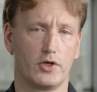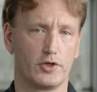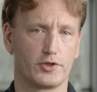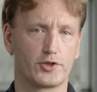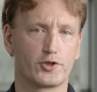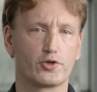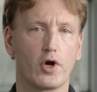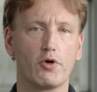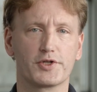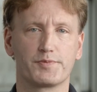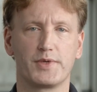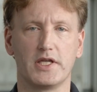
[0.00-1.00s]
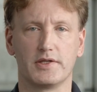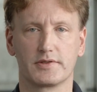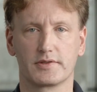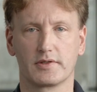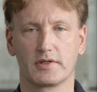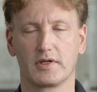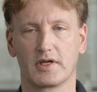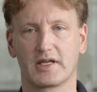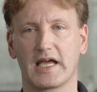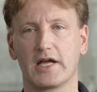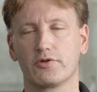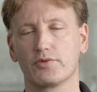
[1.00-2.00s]
Stroke speeds
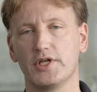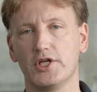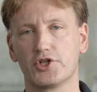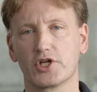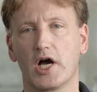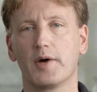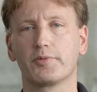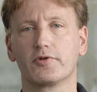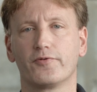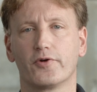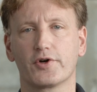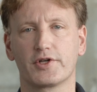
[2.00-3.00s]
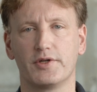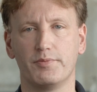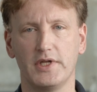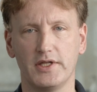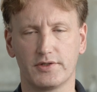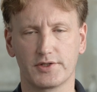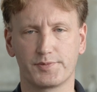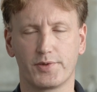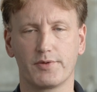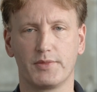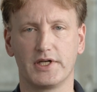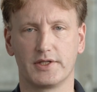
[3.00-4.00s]
can reach up to 40 meters per
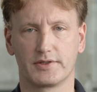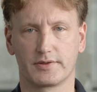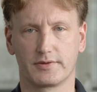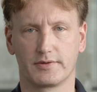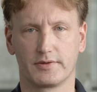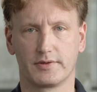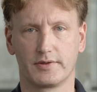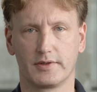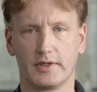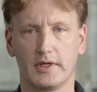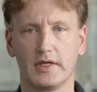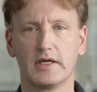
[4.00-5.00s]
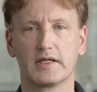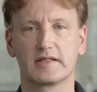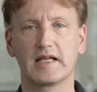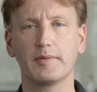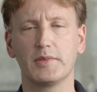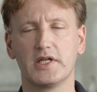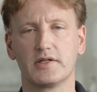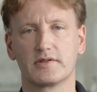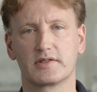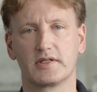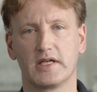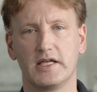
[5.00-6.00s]
minute. That
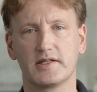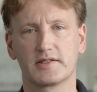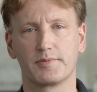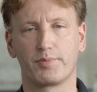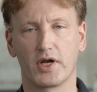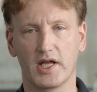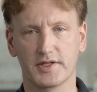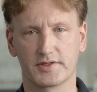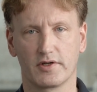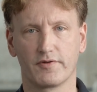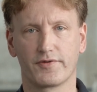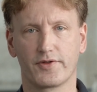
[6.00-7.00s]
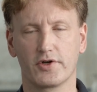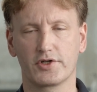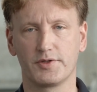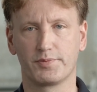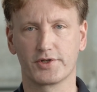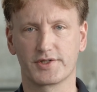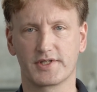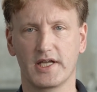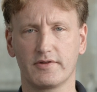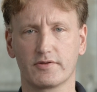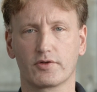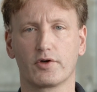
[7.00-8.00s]
means it's a plus of
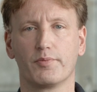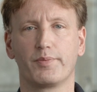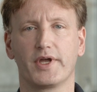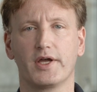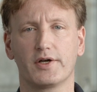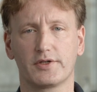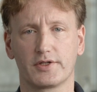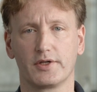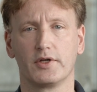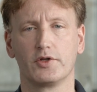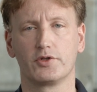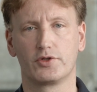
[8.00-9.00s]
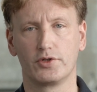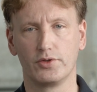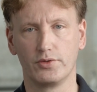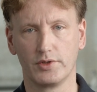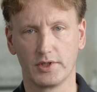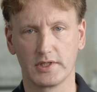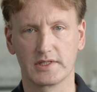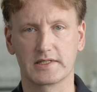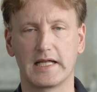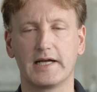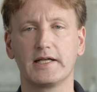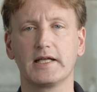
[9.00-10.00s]
30% compared to
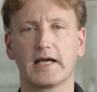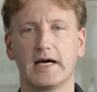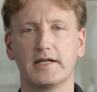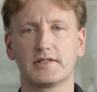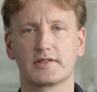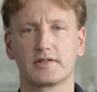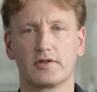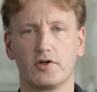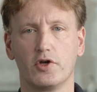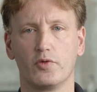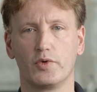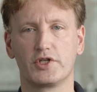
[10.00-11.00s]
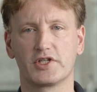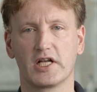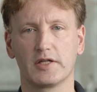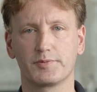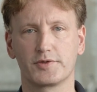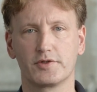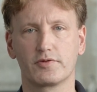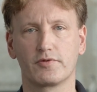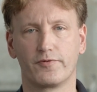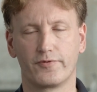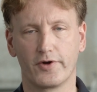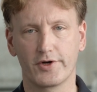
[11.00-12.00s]
sliding guides, which helps you to
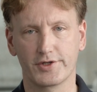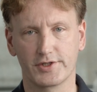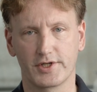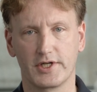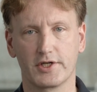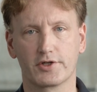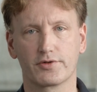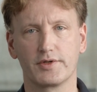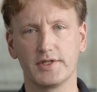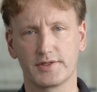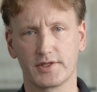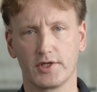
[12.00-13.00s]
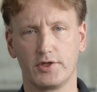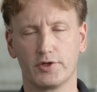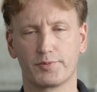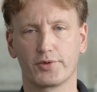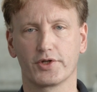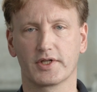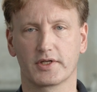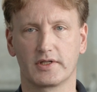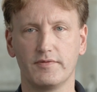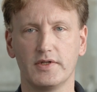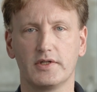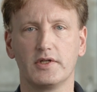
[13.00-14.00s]
further increase your
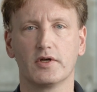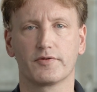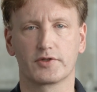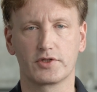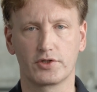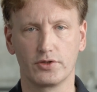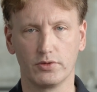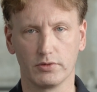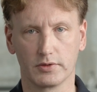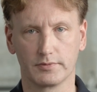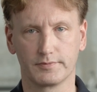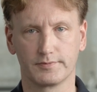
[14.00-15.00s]
productivity of the tool.